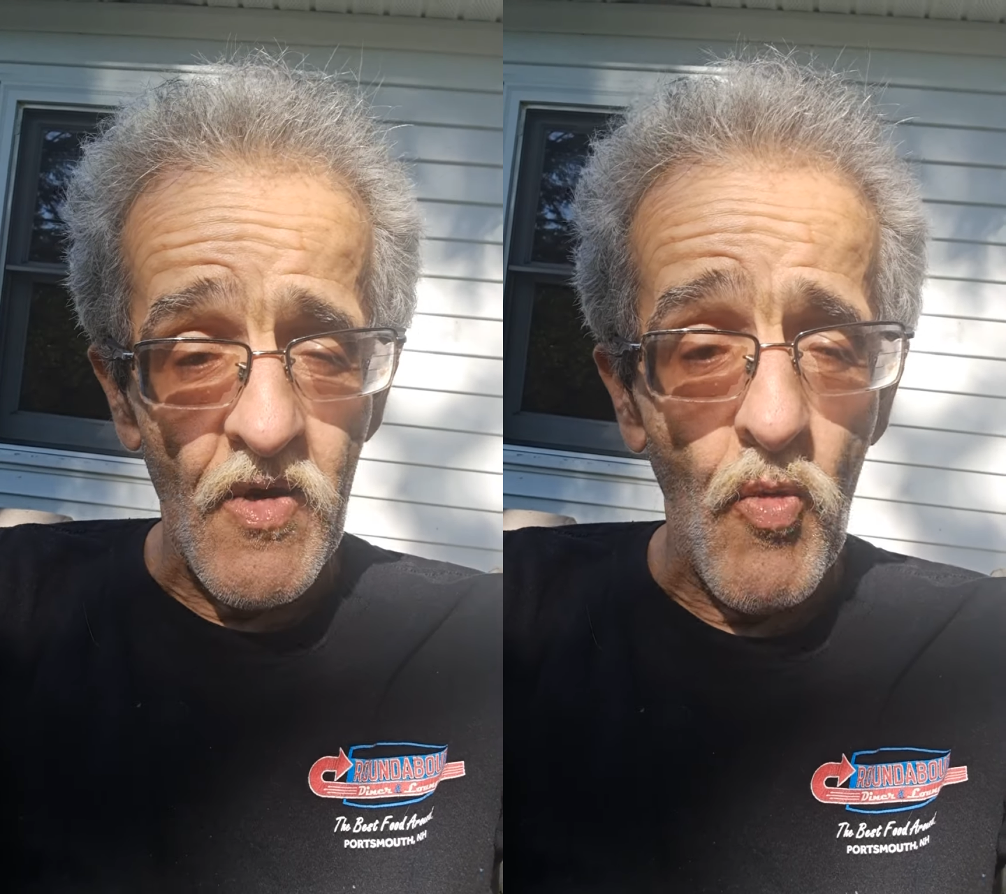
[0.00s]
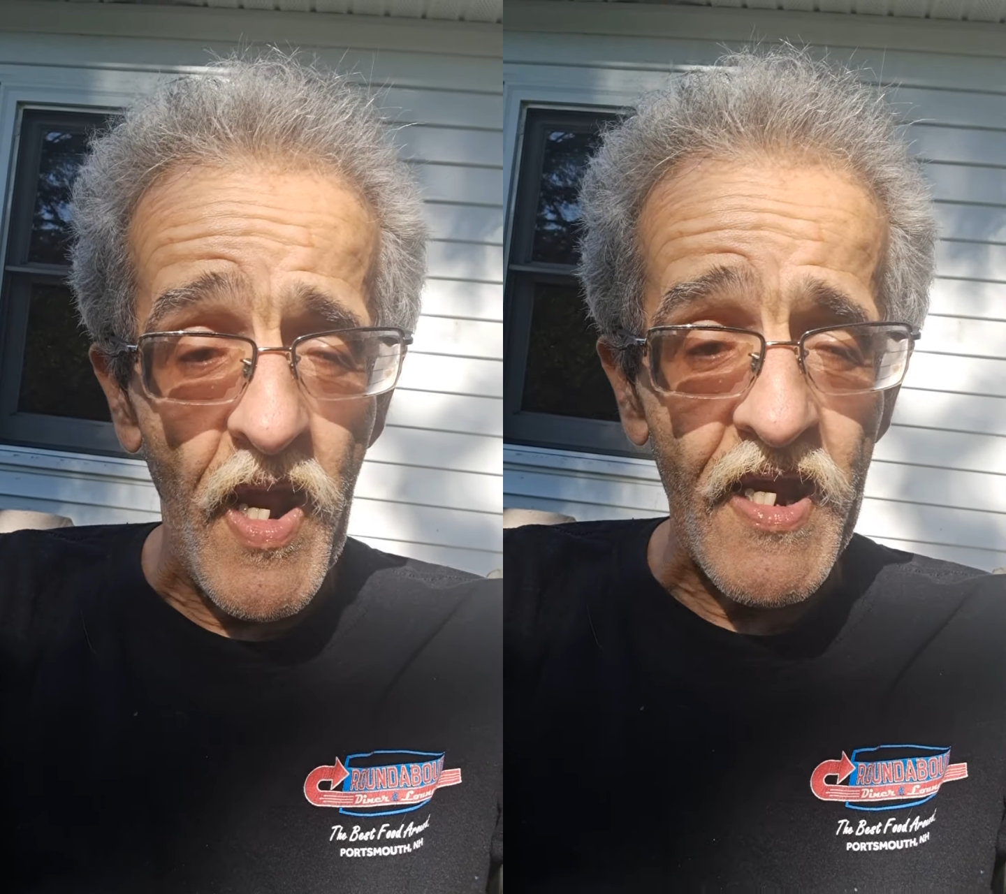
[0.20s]

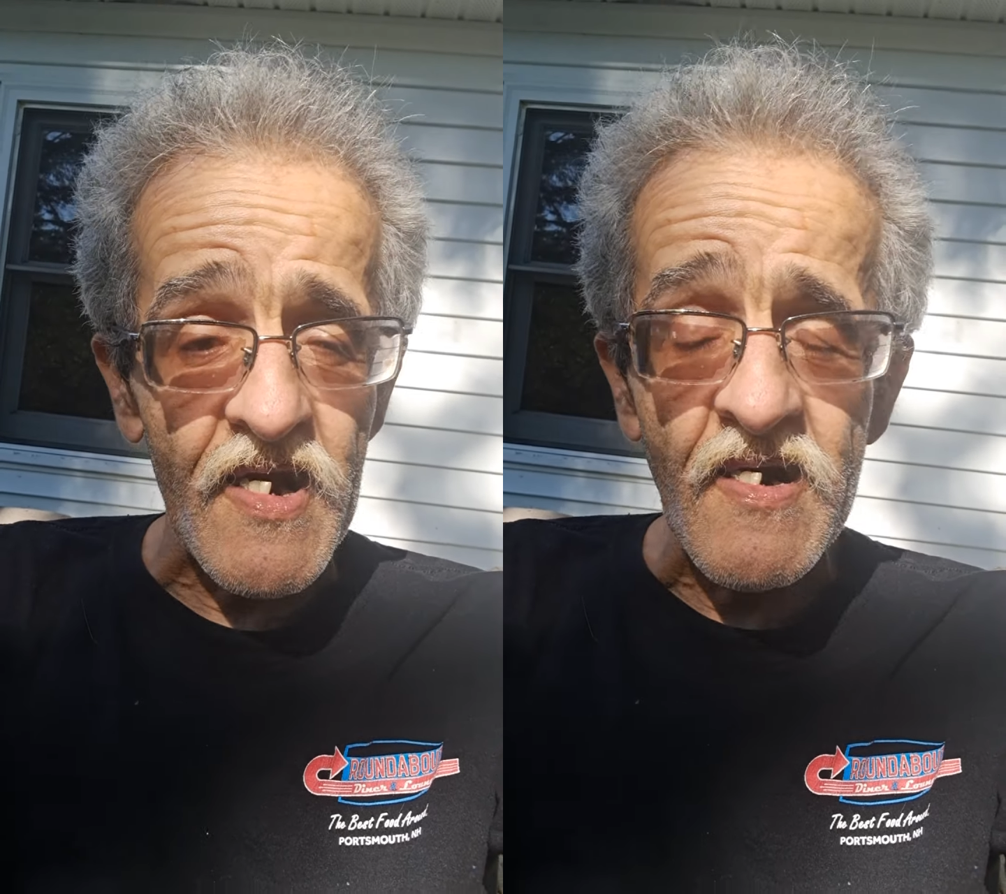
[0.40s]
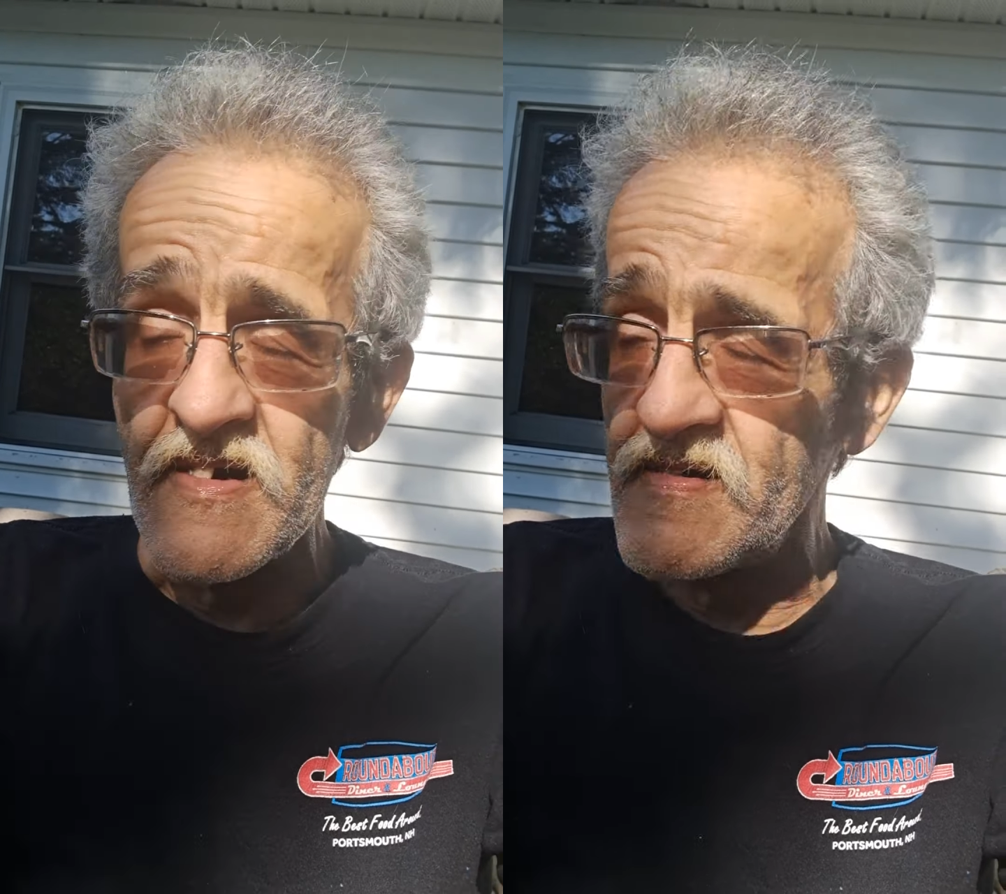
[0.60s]

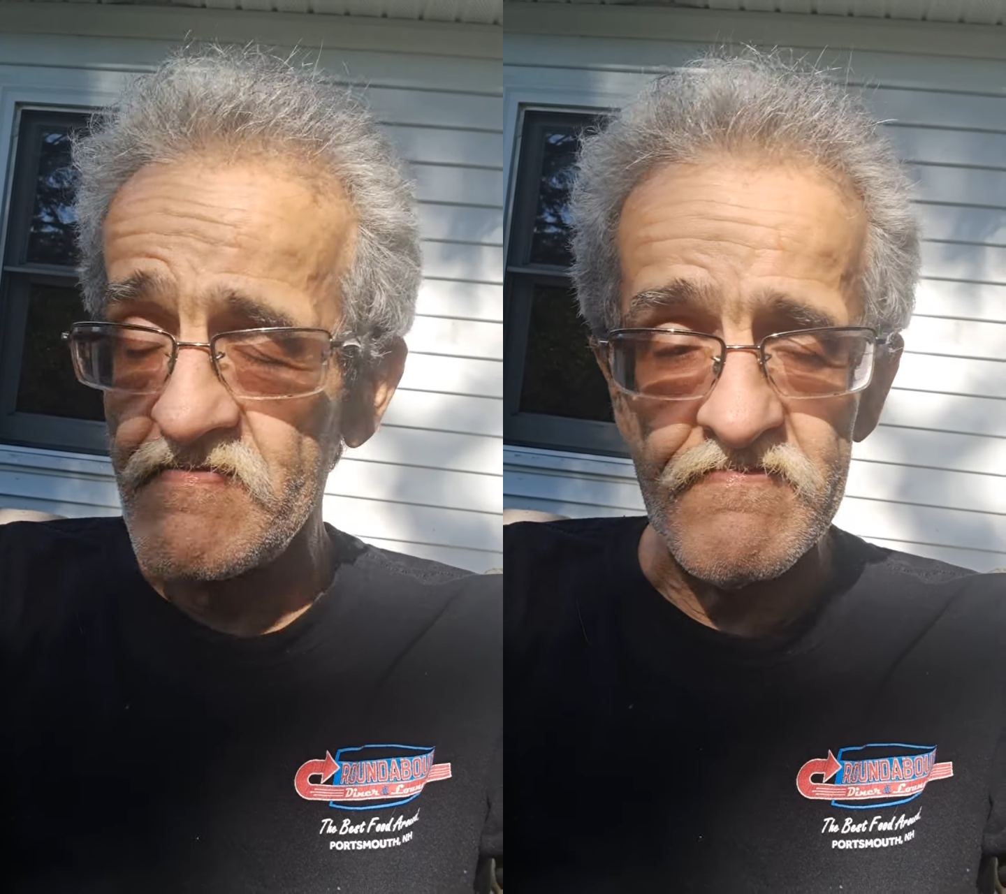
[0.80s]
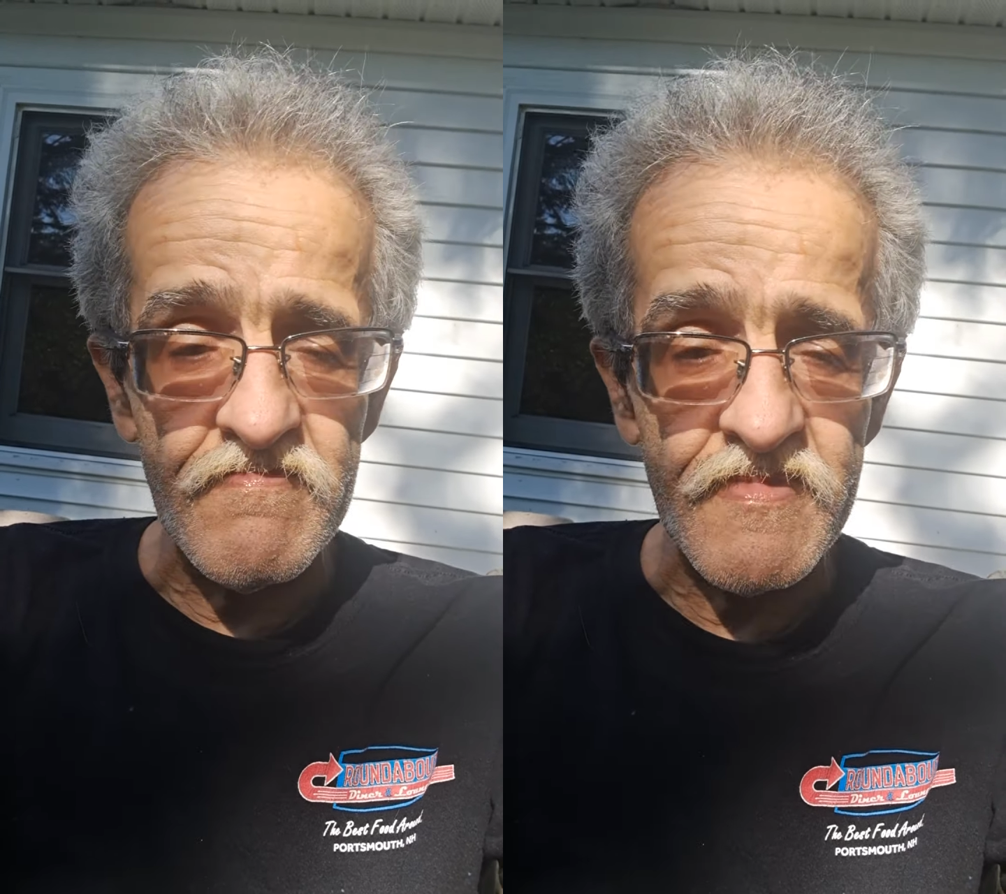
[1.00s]
where
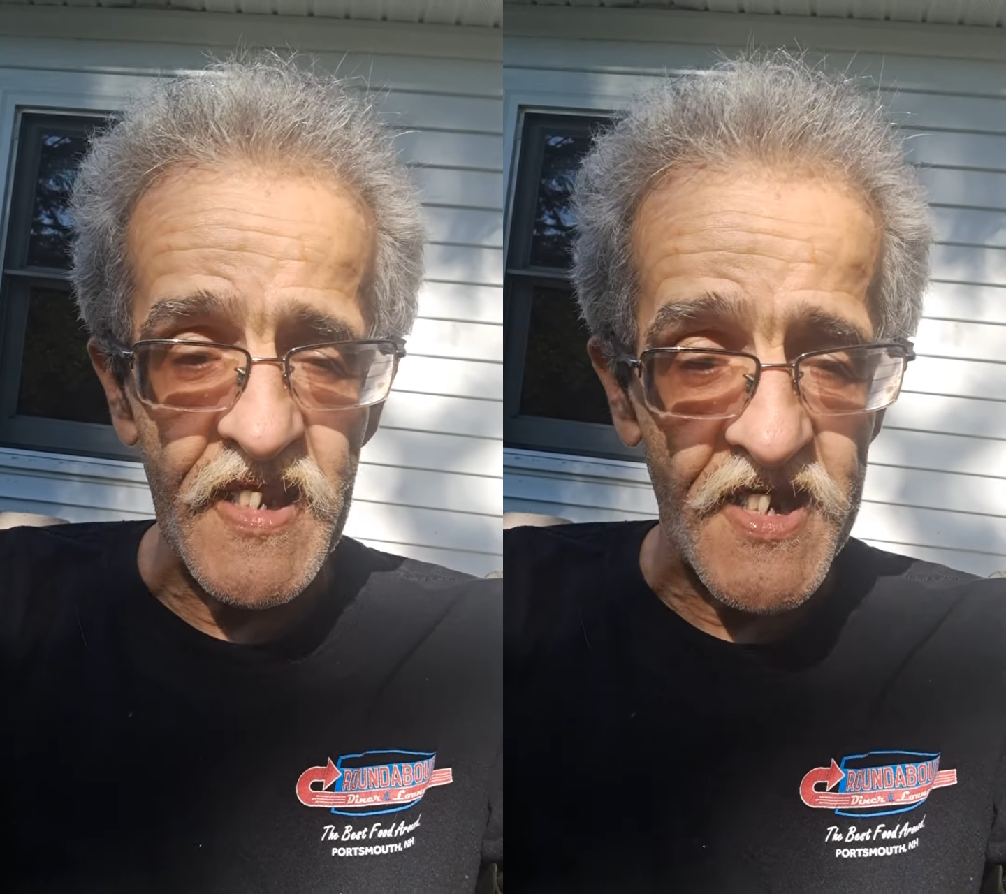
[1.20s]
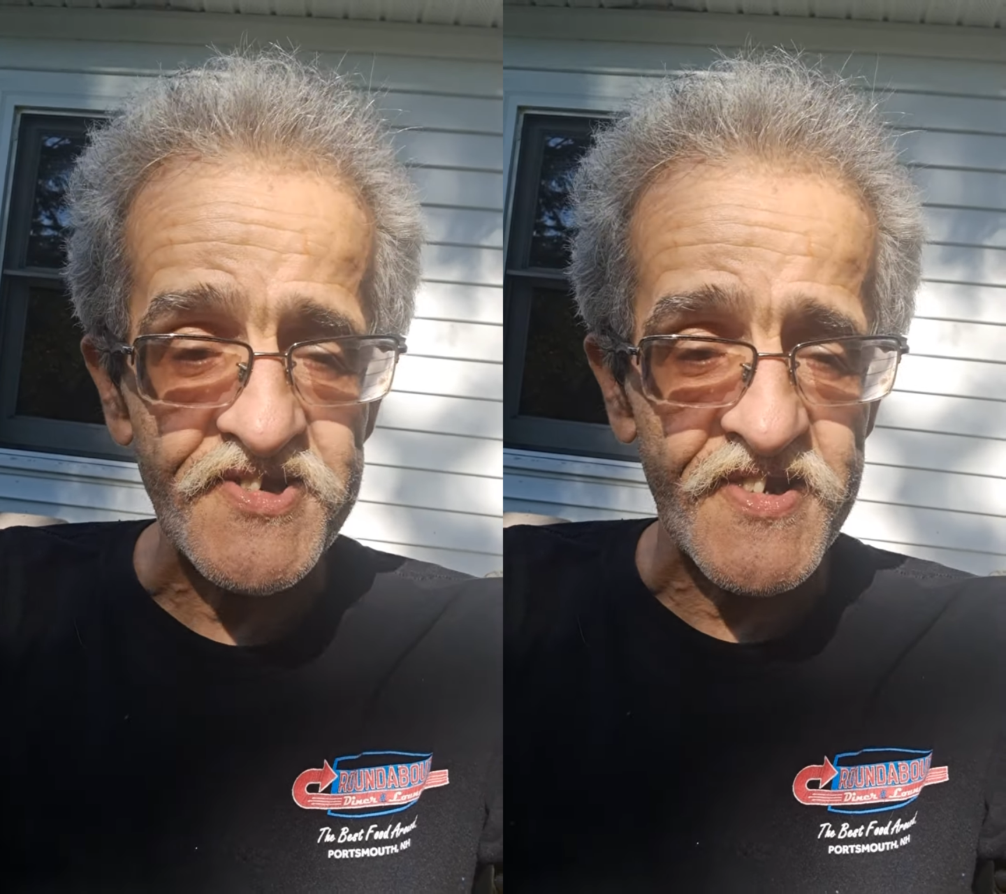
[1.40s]

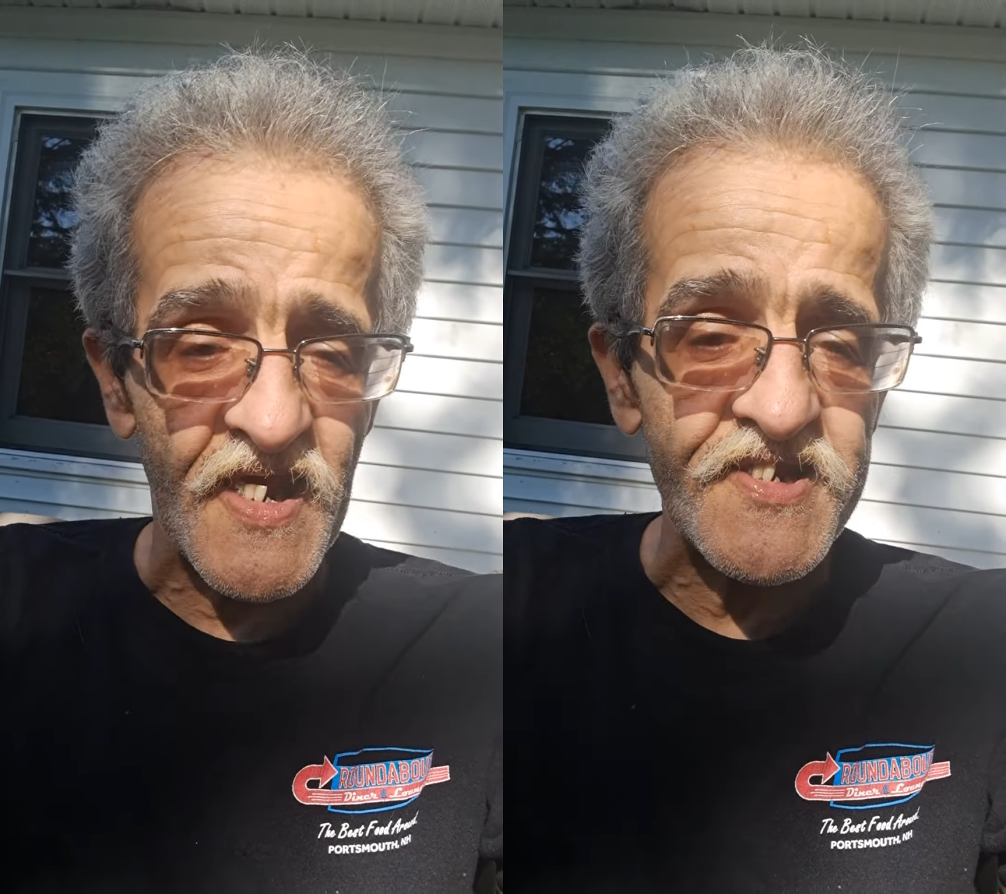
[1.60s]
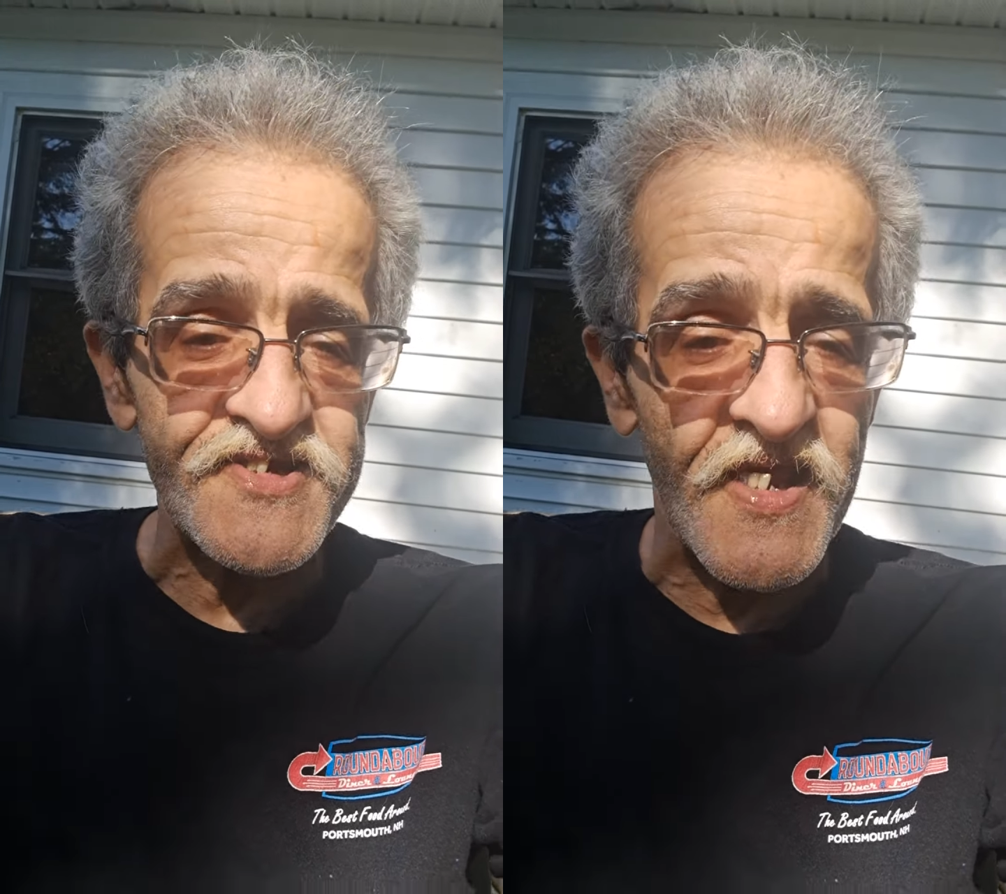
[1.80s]
yes
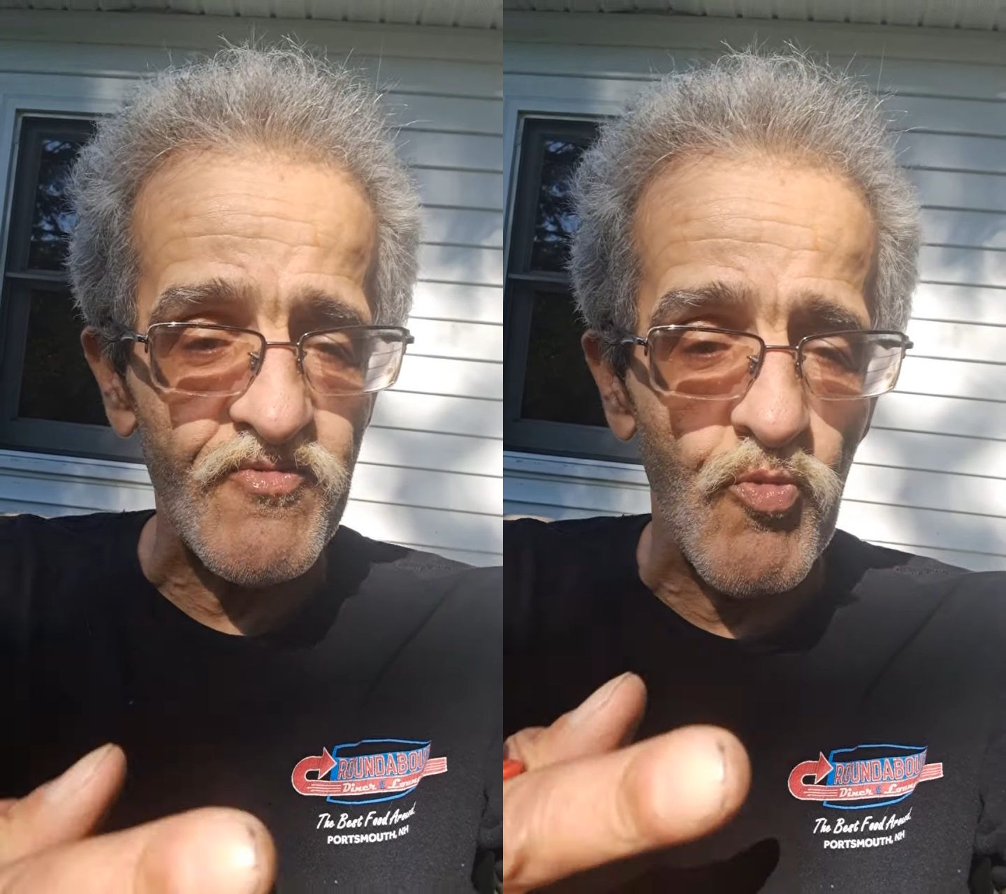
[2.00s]
i said